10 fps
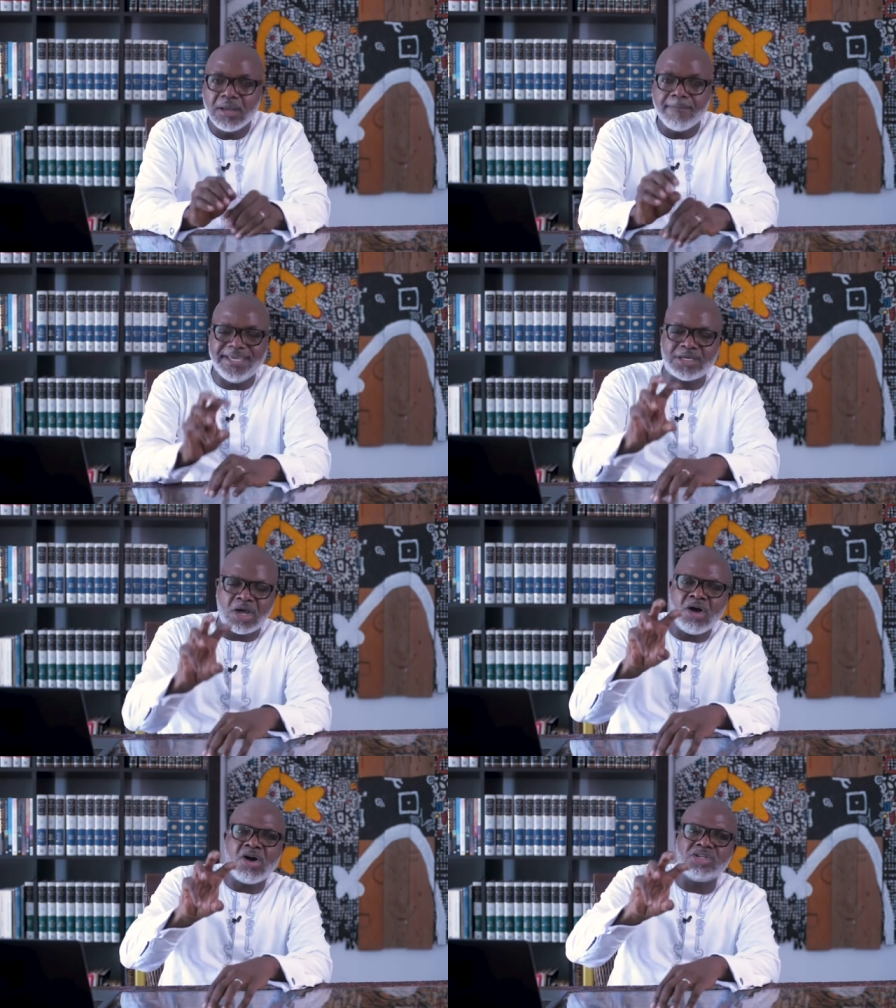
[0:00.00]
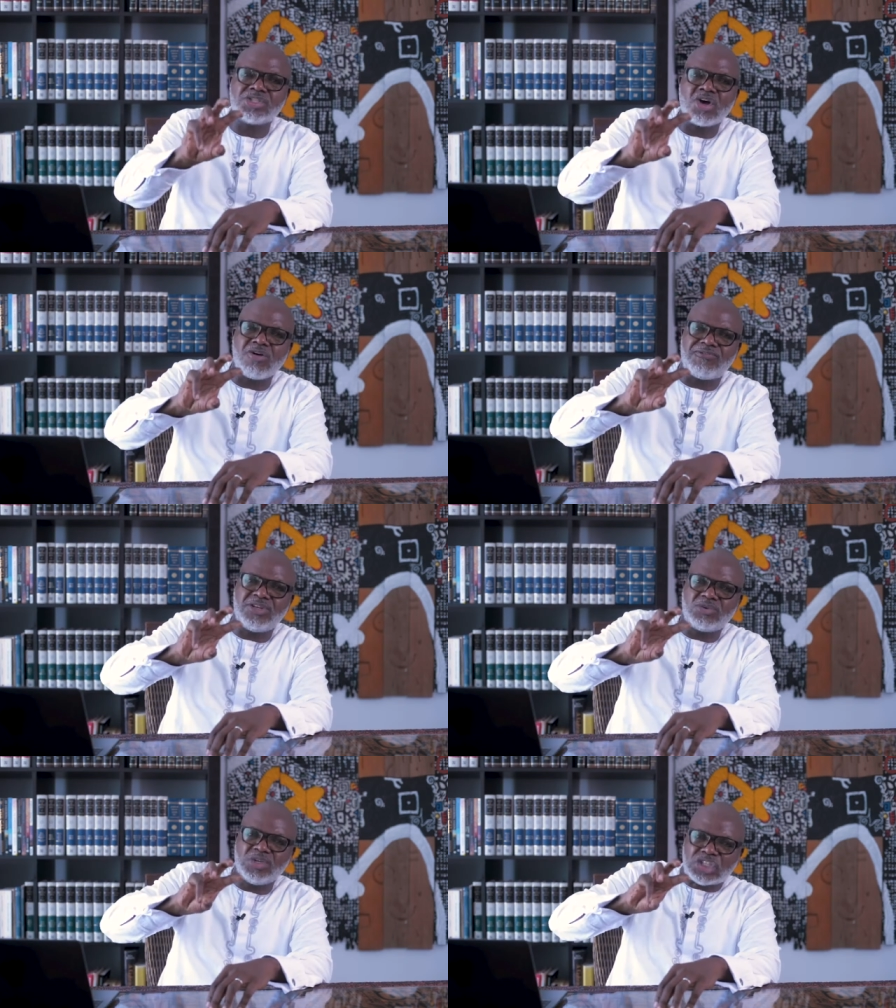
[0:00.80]
because of
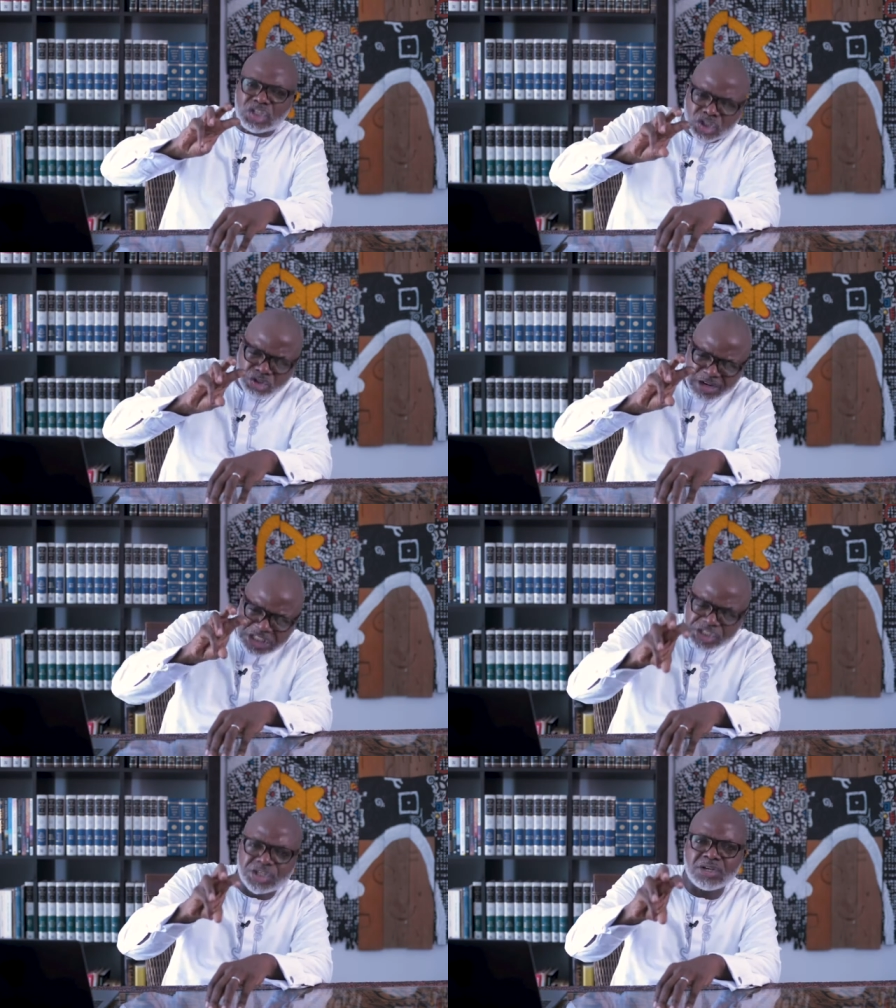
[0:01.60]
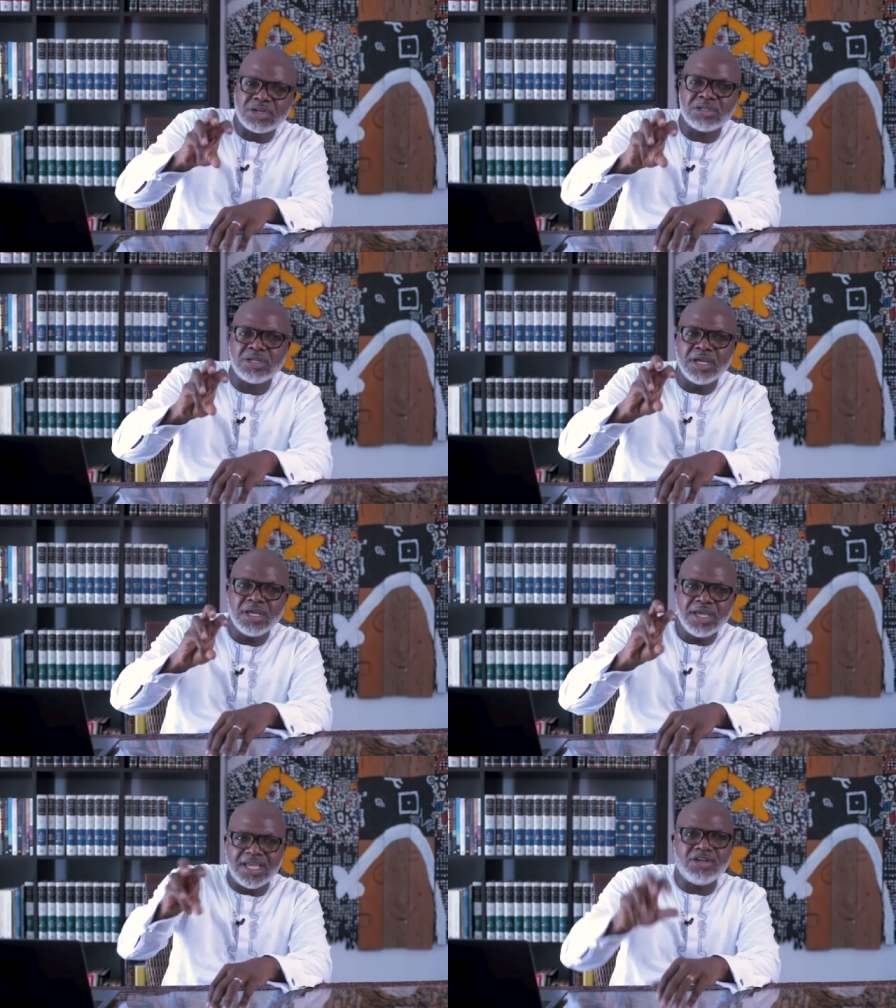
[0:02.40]
the restriction
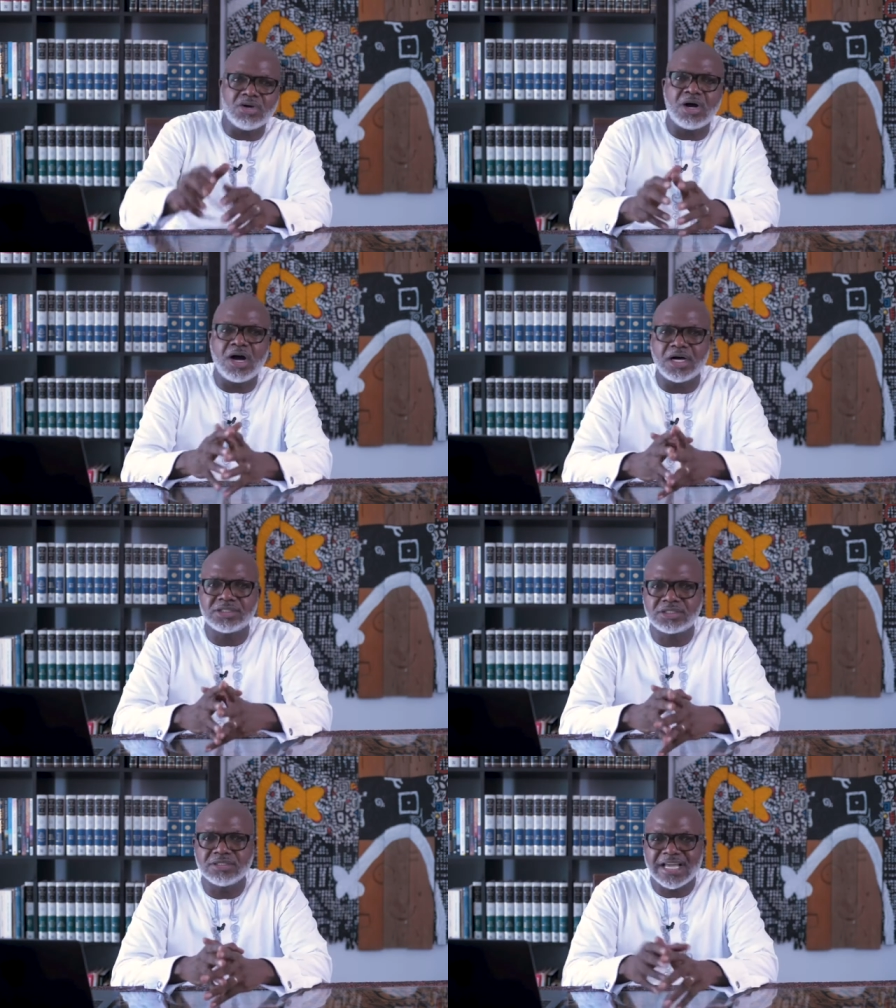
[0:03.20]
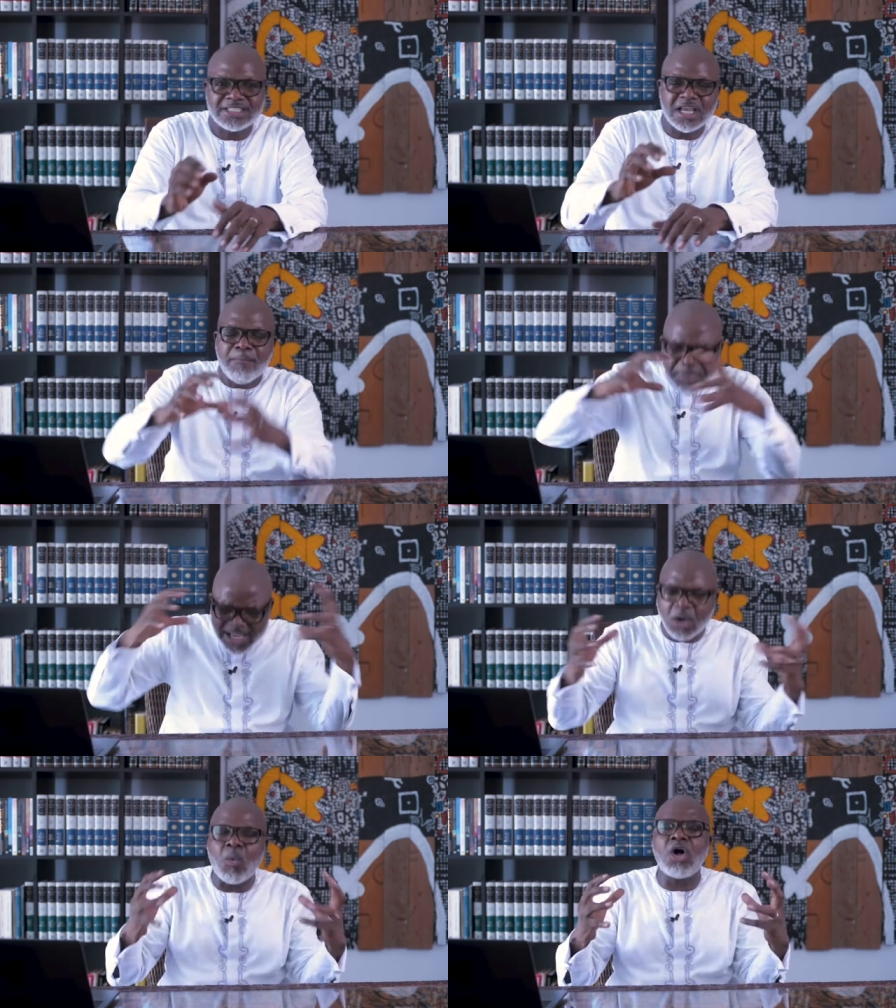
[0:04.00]
in your heart. There's a
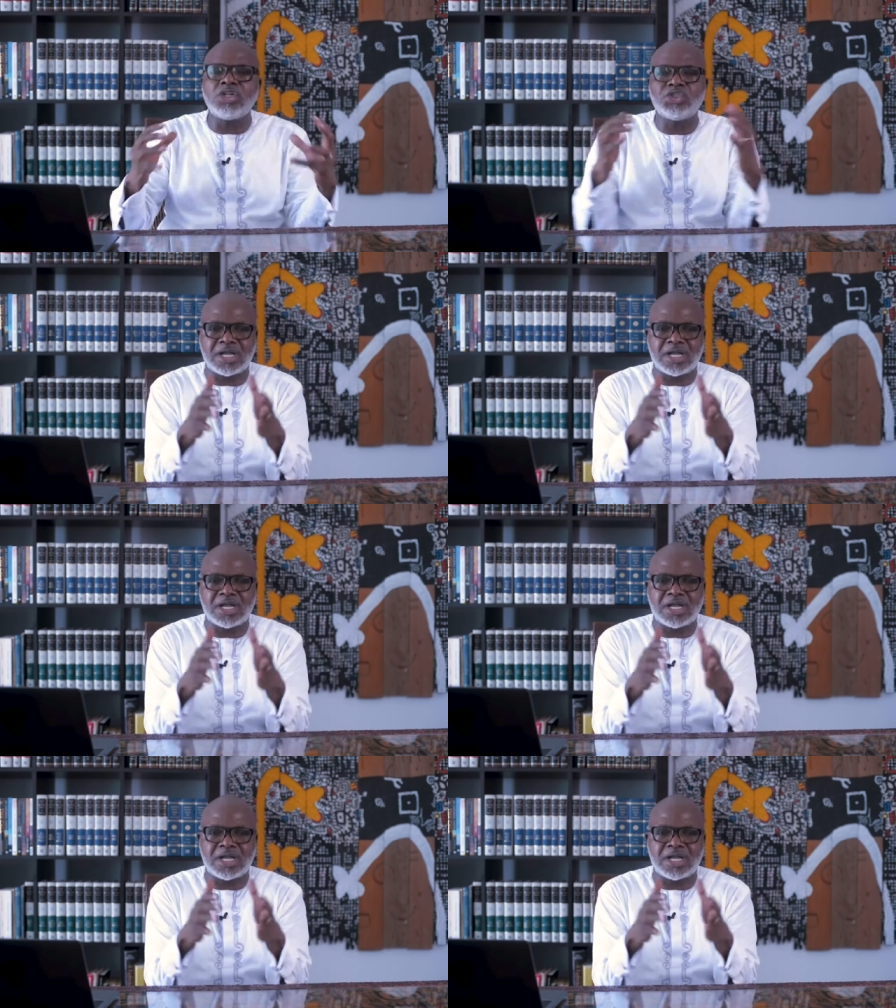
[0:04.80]
bigger world you